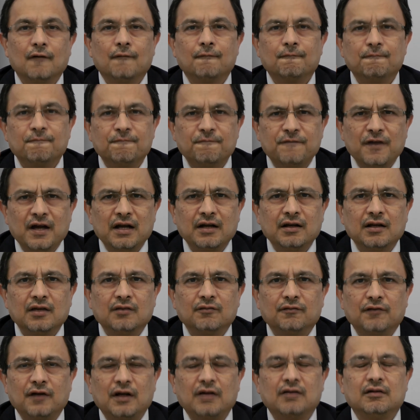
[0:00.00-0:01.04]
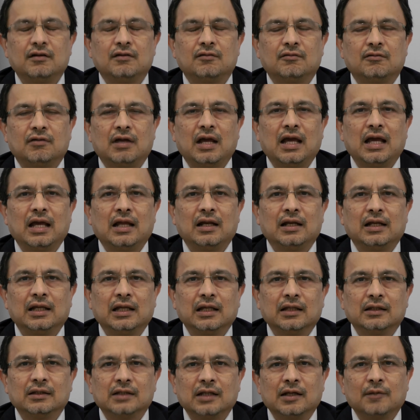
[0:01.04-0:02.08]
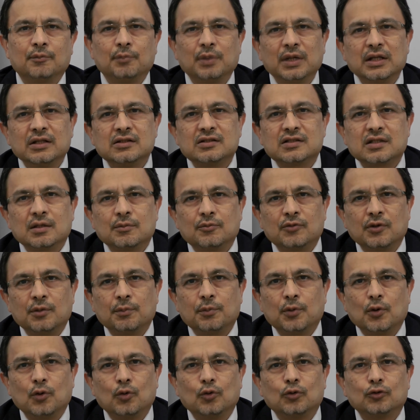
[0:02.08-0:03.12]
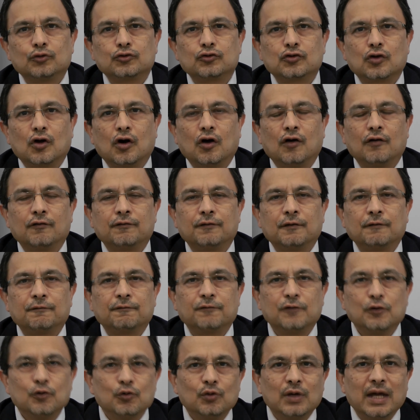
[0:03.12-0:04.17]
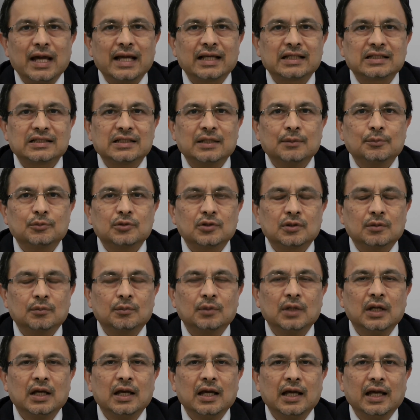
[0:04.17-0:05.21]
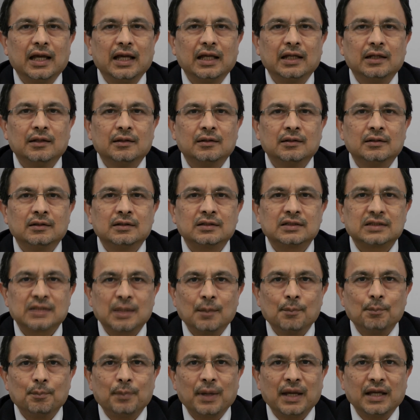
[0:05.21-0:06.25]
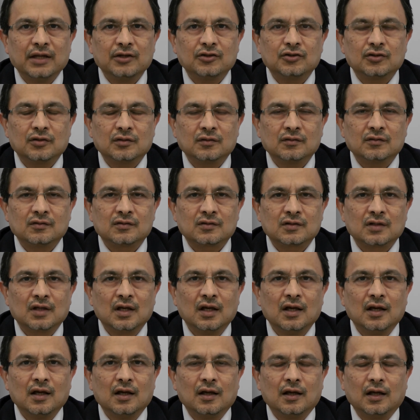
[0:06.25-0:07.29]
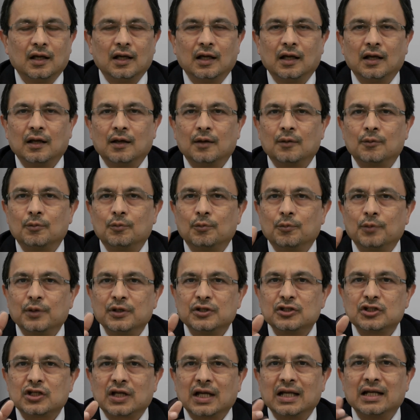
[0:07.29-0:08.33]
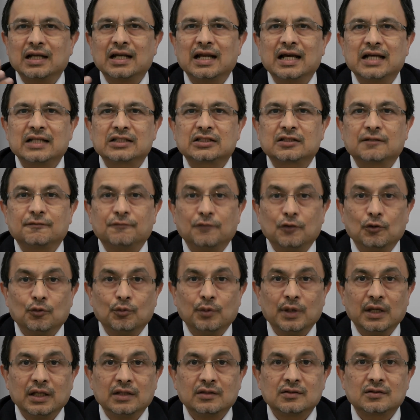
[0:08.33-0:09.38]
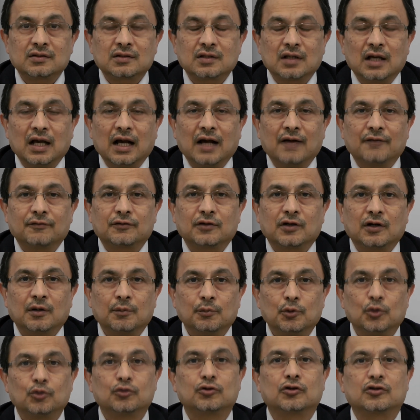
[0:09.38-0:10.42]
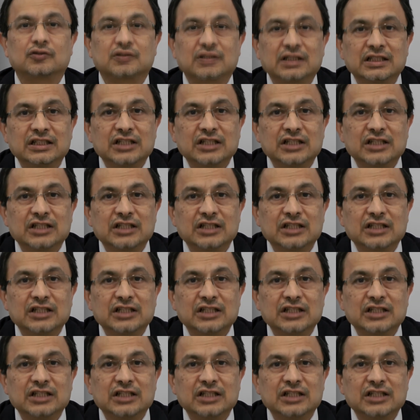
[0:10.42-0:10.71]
Very, very rarely there have been some reports of a flu-like symptom in some patients which can last a few weeks after a Botox